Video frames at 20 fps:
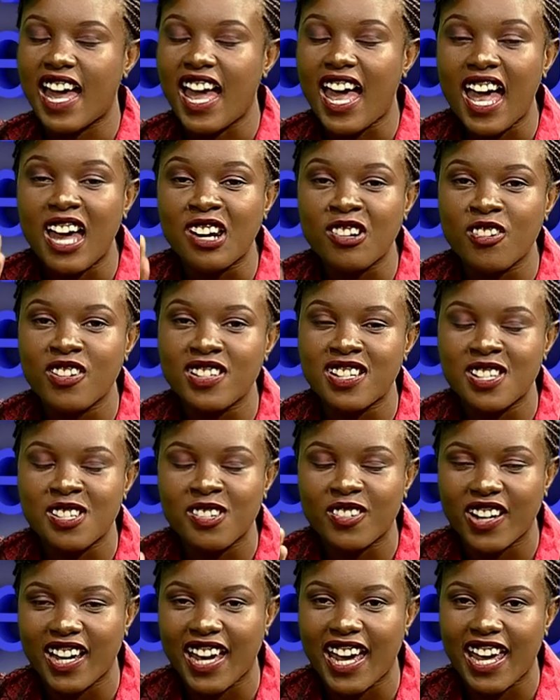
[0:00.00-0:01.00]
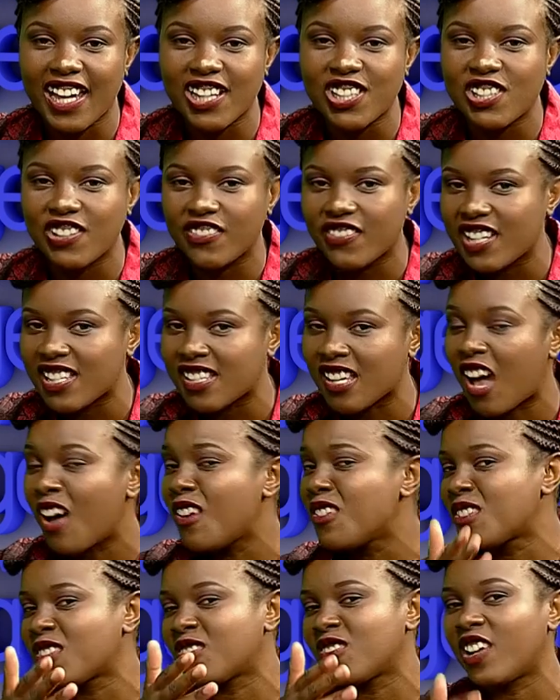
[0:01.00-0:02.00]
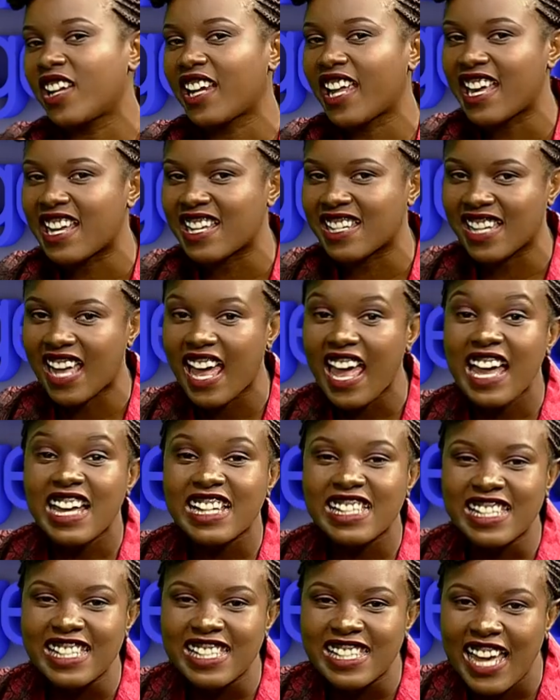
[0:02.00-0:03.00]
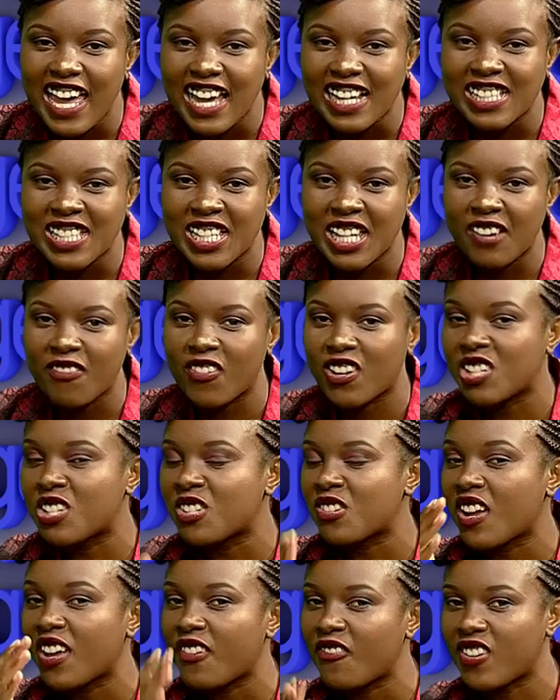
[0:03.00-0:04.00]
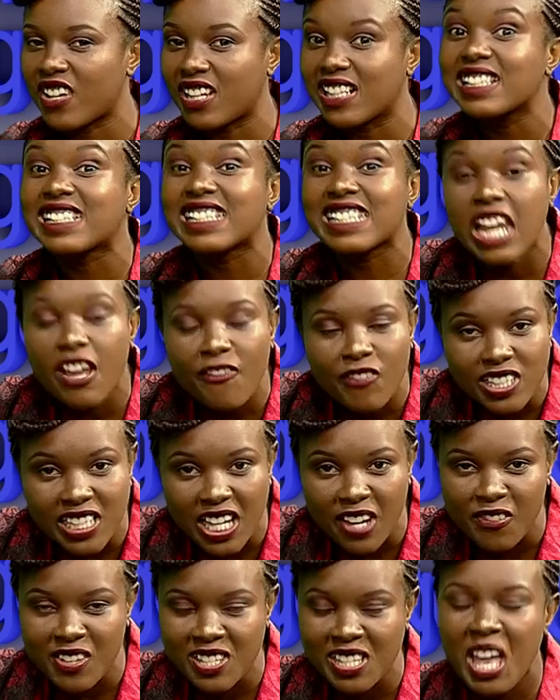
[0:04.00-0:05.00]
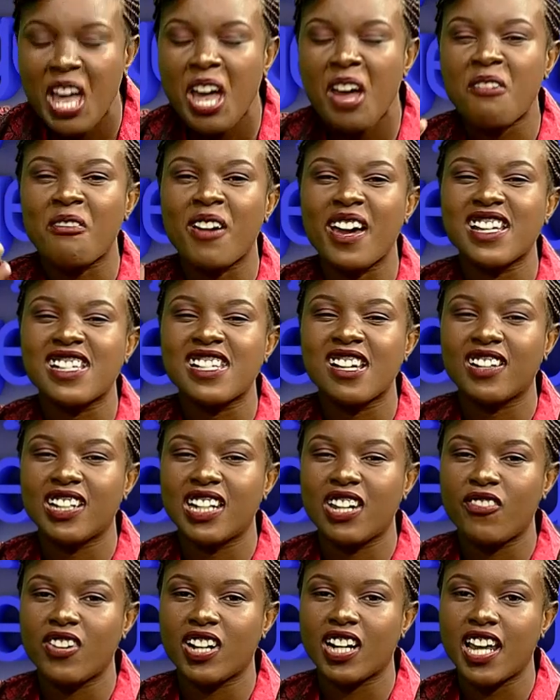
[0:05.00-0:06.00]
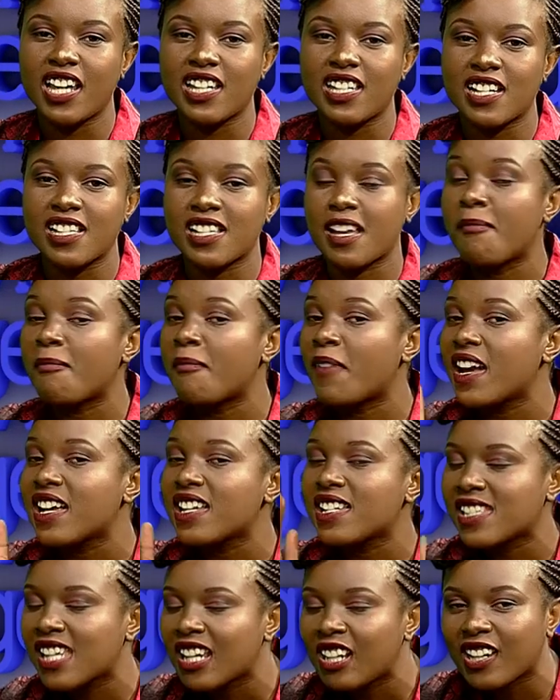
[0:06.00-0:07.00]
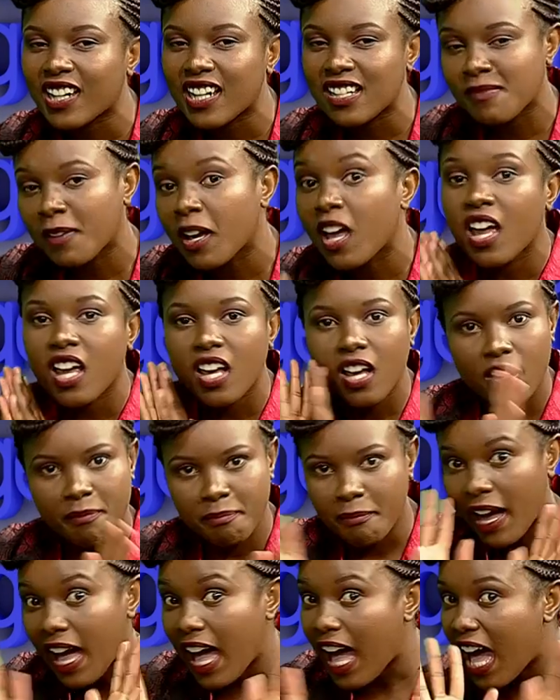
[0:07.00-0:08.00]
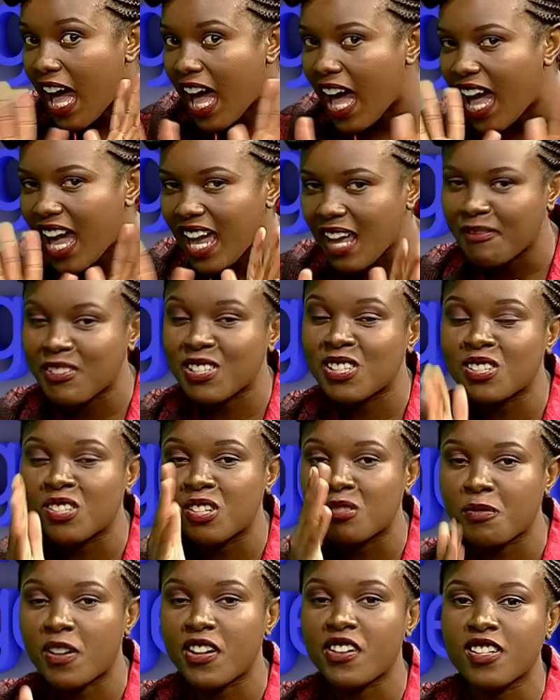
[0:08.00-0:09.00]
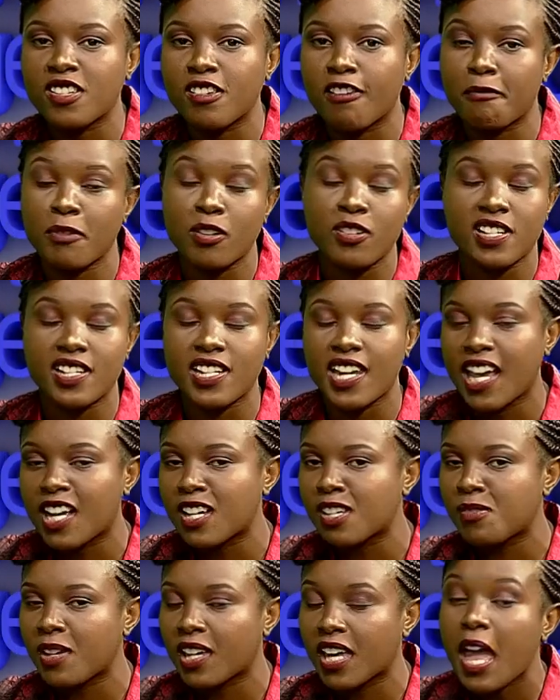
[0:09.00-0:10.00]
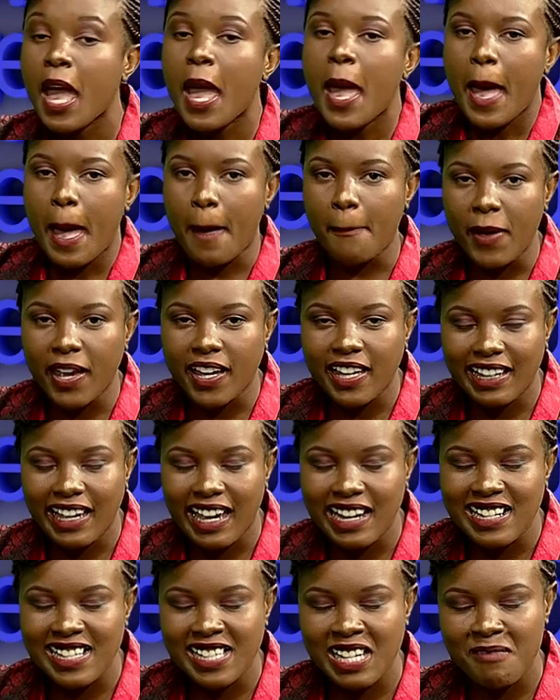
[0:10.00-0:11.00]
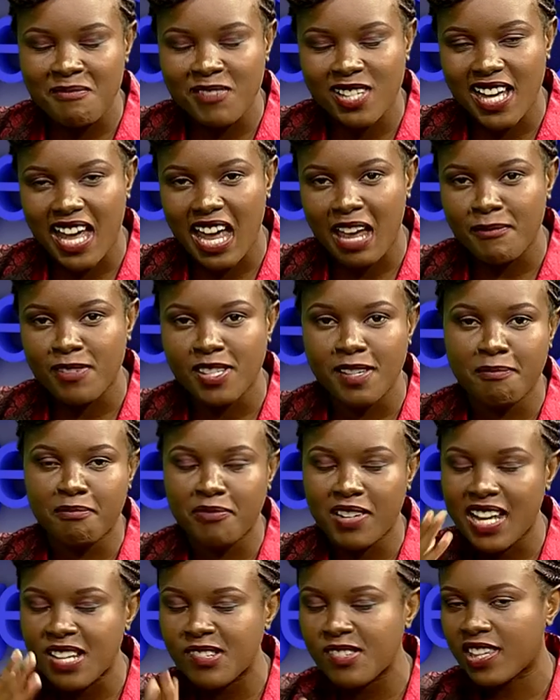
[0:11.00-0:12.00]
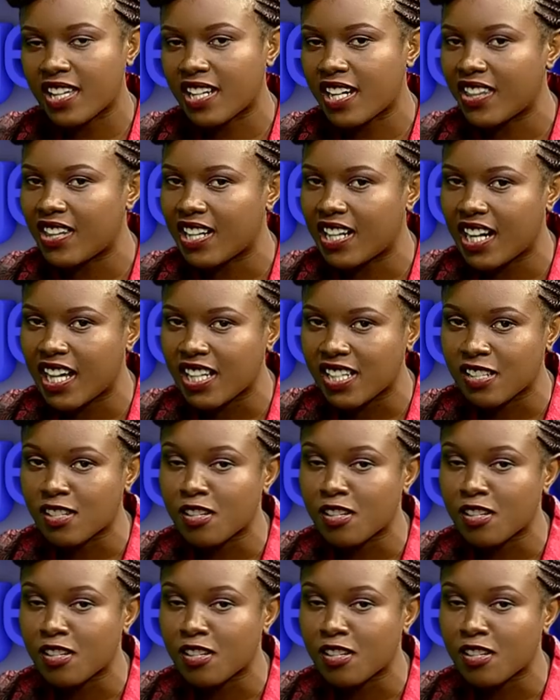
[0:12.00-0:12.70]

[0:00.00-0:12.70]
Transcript: Arnold Tongayi Chirisa, also known as Detective Trevor Davies, right here on Living Legends. I must tell you guys, bye, but do not worry yourself because next week I'm back again, same time, same place with another legend.